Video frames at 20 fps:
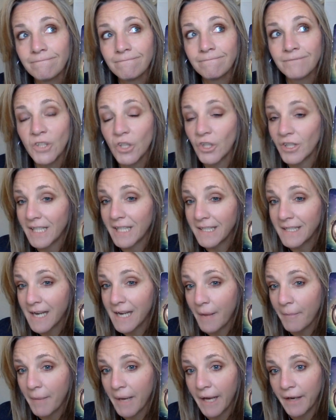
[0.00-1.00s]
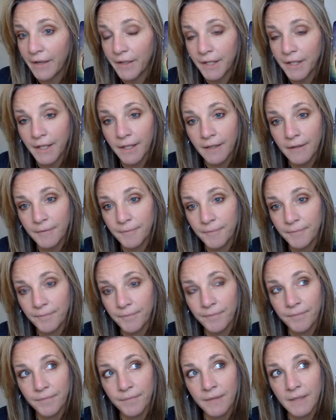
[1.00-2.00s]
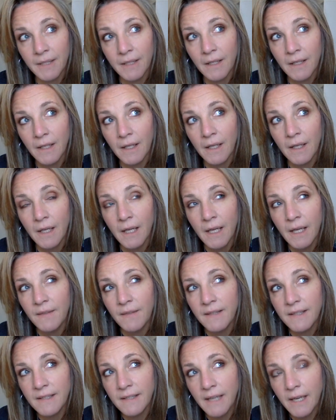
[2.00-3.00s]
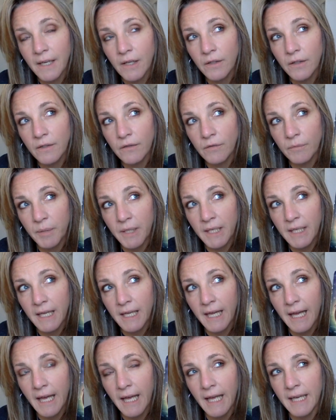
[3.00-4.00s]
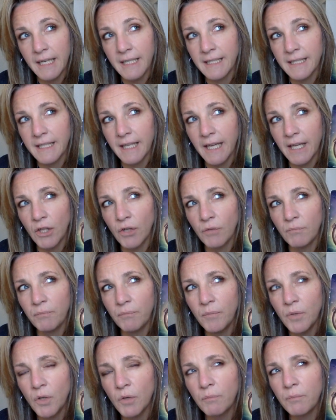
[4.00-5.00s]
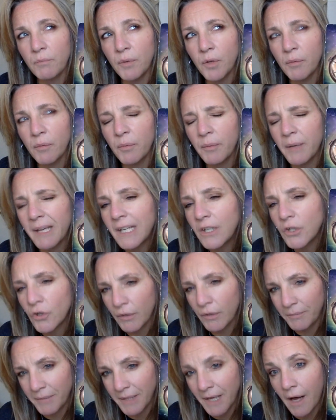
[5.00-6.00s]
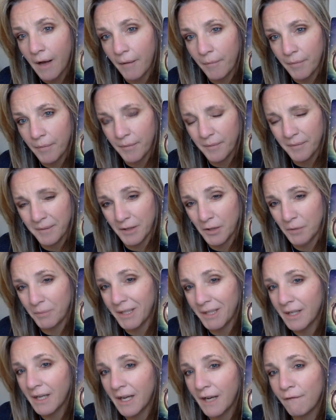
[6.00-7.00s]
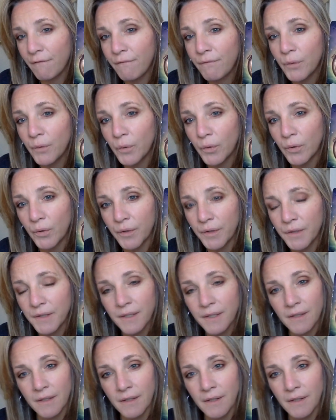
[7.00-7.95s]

your needs not mattering. This cycle is repeating, and it's like you're being tripped up, like you're being kind of fooled.